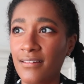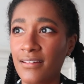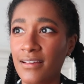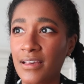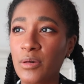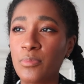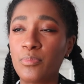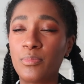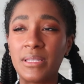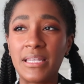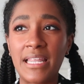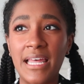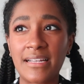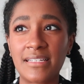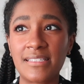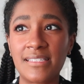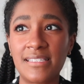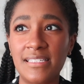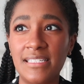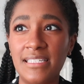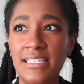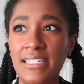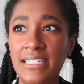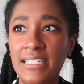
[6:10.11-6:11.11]

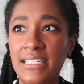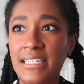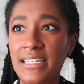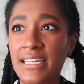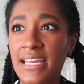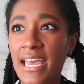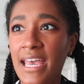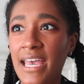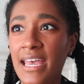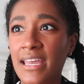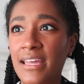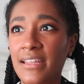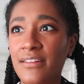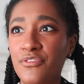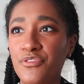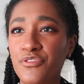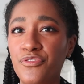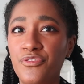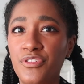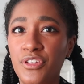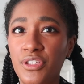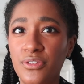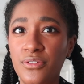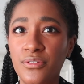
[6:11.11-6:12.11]
complexity and
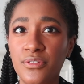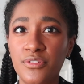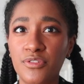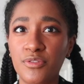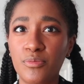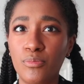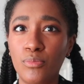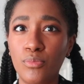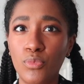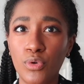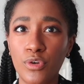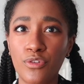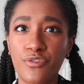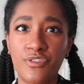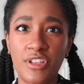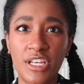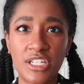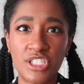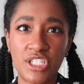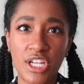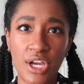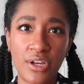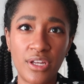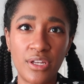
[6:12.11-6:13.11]
feels more
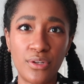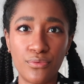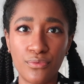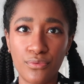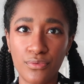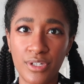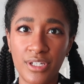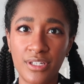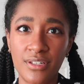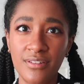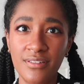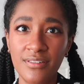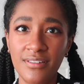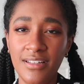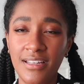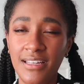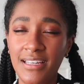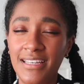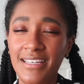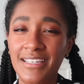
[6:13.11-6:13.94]
fleshed out and real.